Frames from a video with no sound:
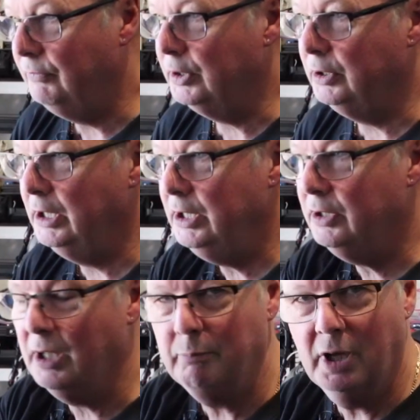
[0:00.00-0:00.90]
if you can
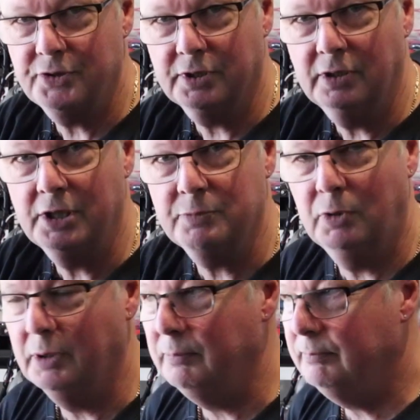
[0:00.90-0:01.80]
hear that buzzing, that's
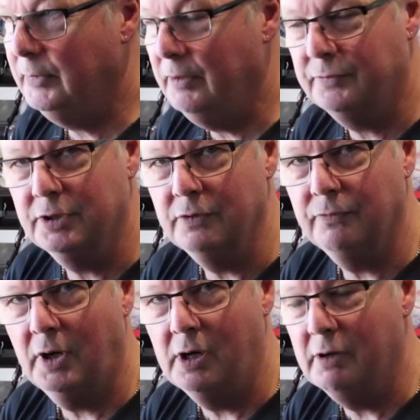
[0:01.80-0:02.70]
my F T
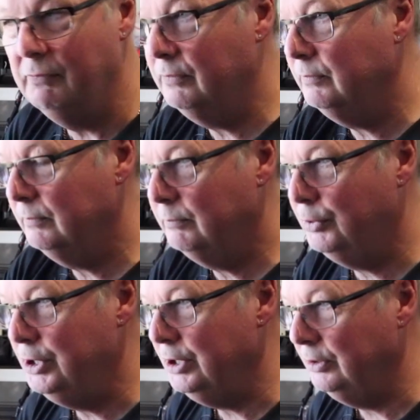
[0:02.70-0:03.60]
five
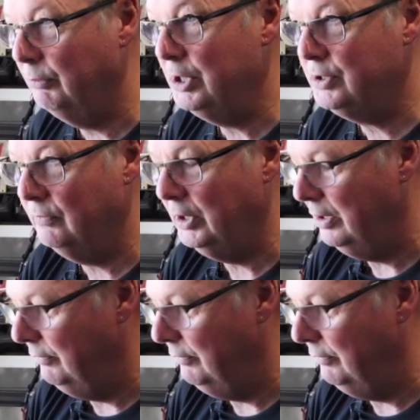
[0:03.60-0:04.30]
printing the rest of it